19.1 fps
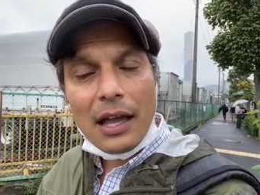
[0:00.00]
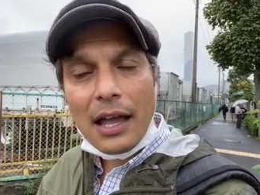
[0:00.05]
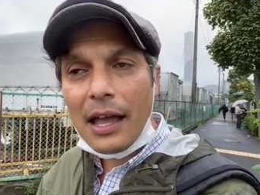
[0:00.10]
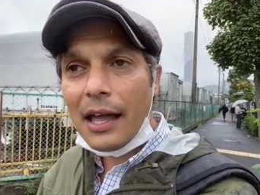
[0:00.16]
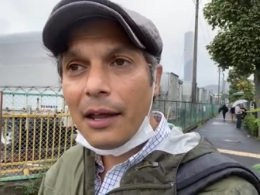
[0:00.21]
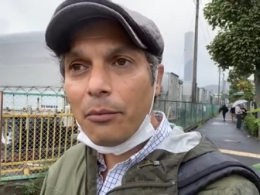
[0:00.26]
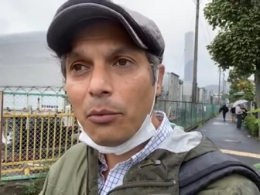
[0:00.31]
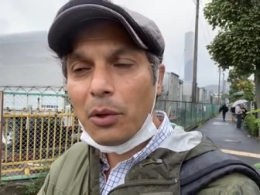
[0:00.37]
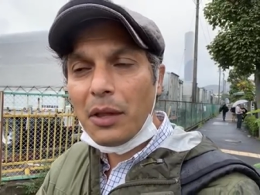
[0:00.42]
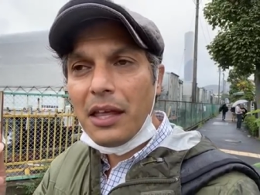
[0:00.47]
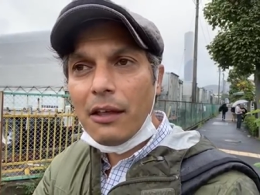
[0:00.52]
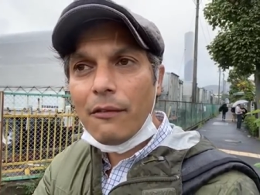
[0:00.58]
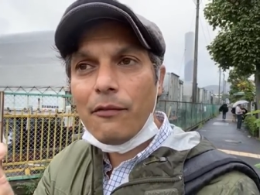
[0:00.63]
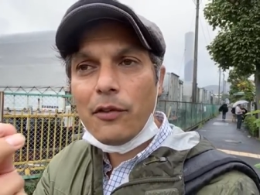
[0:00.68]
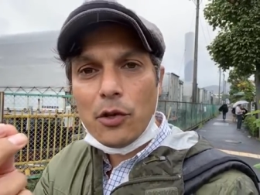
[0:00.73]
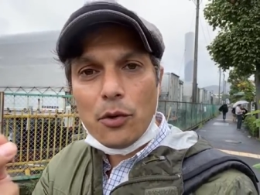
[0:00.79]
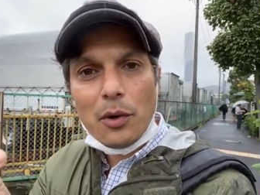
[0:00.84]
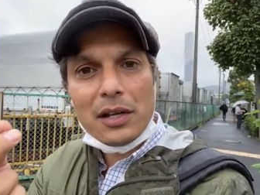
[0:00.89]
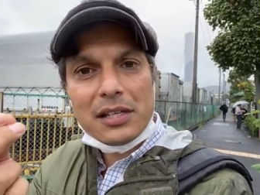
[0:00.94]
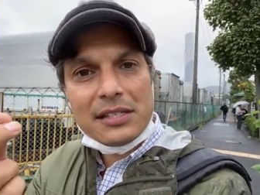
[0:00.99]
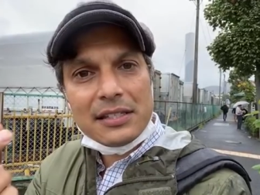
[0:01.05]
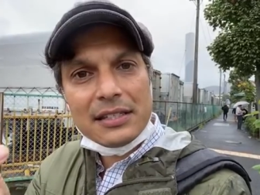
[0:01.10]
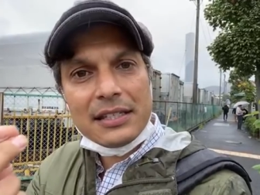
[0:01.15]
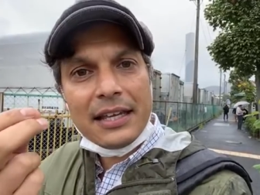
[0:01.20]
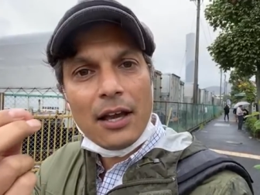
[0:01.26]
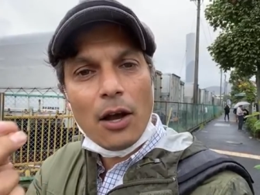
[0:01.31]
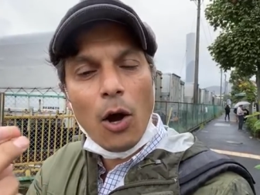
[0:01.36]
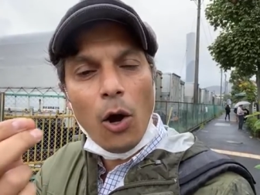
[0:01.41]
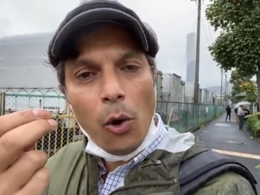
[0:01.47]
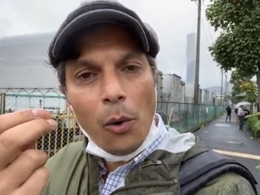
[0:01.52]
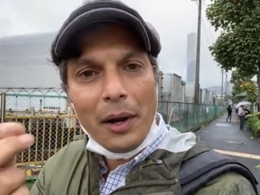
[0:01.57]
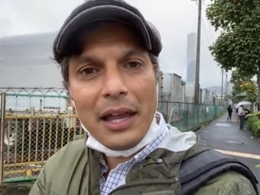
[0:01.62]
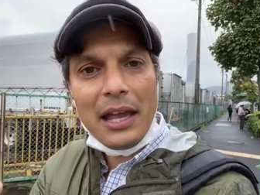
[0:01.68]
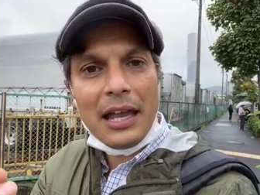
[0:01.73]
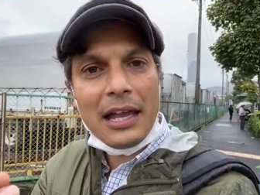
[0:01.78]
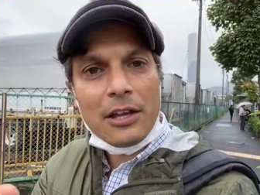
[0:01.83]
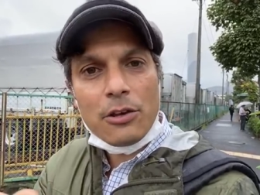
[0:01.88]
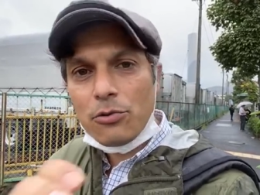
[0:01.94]
and will give you a COE,
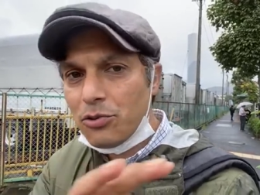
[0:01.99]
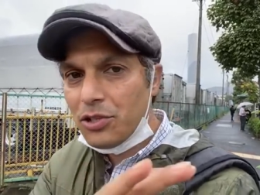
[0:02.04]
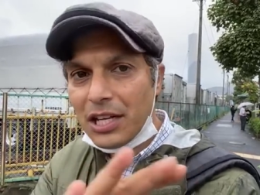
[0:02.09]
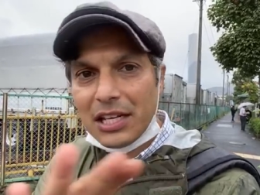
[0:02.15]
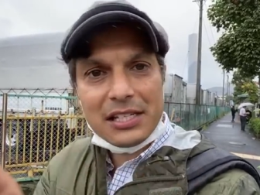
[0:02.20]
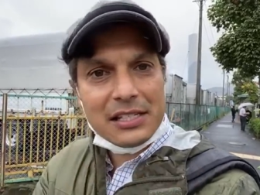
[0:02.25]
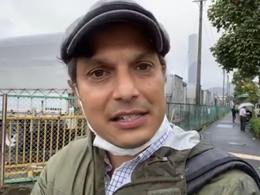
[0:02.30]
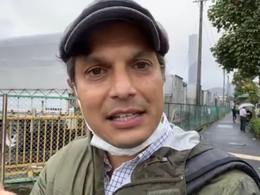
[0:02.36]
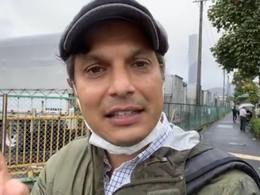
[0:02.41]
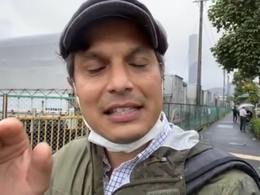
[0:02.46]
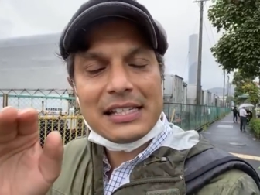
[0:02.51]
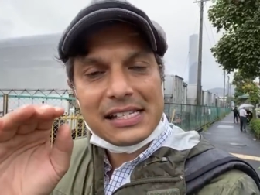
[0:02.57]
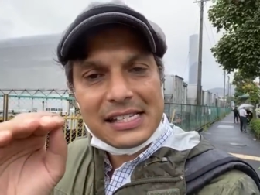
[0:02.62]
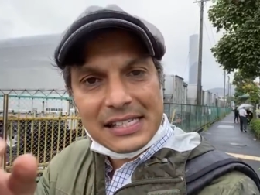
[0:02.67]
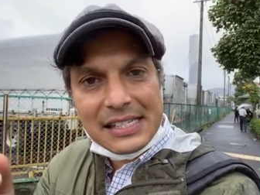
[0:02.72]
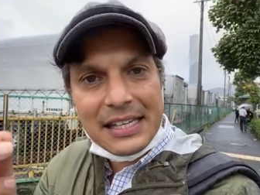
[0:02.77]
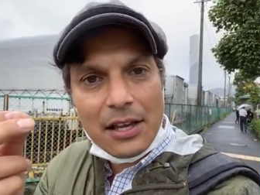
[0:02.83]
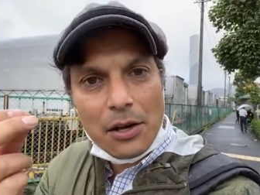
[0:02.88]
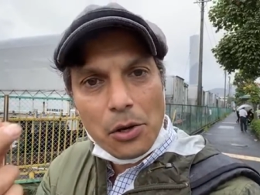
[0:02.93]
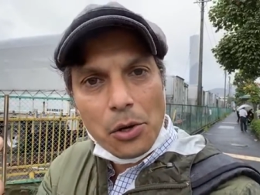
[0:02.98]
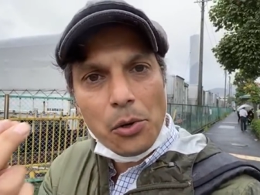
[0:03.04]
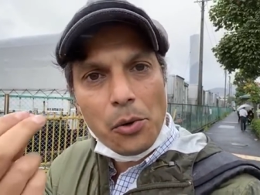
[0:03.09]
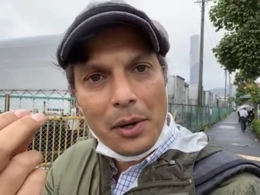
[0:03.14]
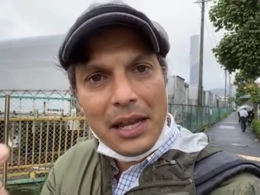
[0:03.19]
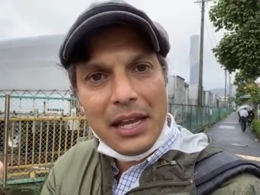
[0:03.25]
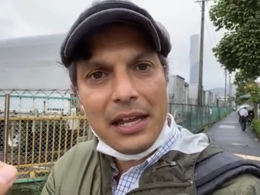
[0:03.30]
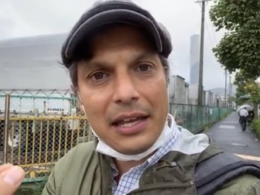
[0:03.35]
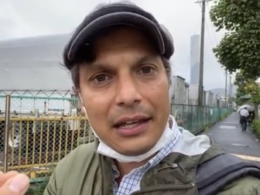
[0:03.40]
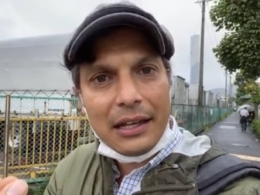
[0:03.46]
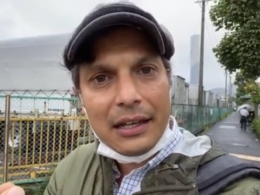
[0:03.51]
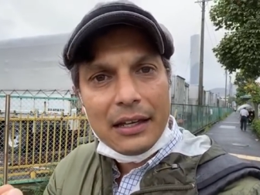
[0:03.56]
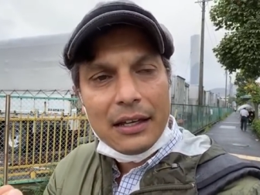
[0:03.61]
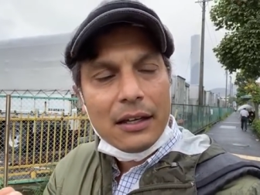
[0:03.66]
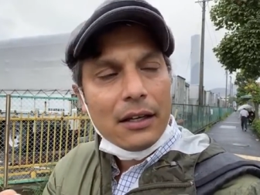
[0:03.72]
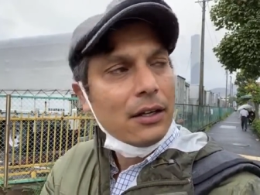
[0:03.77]
you just need the COE,